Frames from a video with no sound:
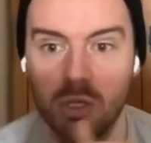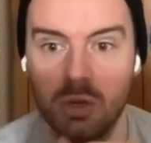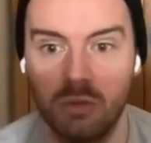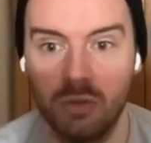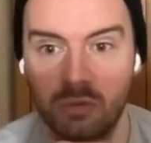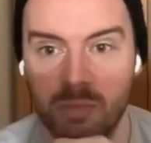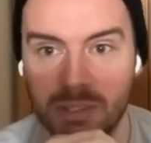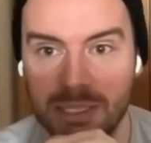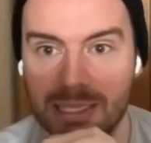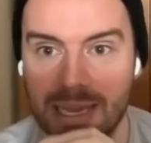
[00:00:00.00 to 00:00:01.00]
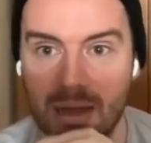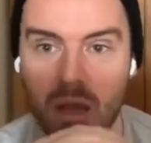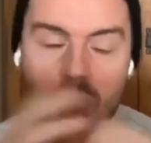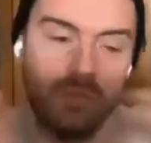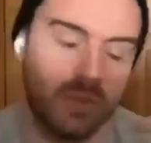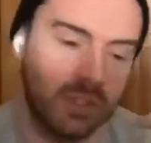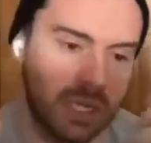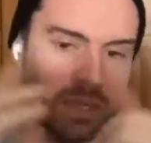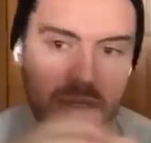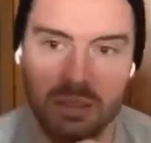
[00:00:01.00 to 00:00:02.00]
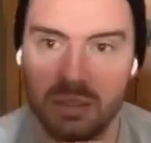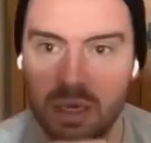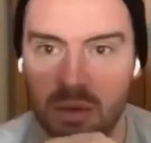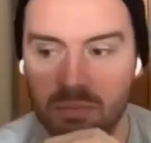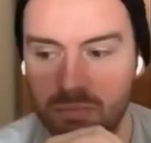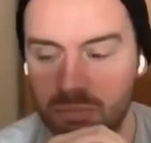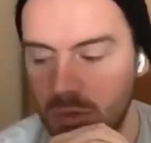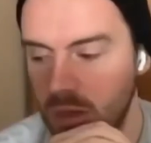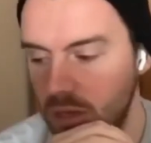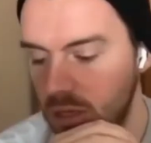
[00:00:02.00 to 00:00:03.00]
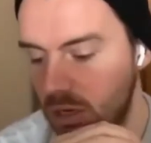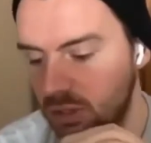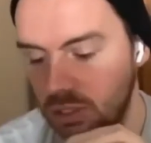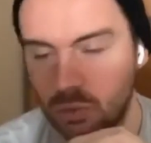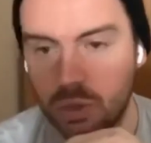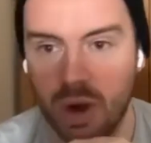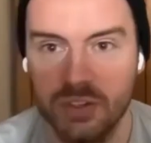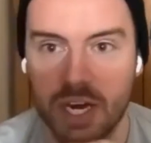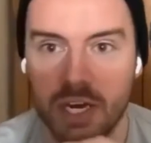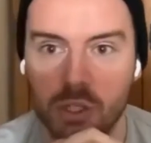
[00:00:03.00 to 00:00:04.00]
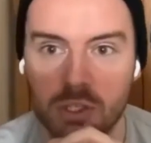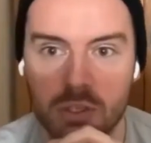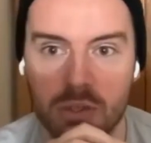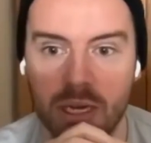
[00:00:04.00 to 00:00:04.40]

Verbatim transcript: motion of, of melting it down obviously there's um, you know still requires energy yeah.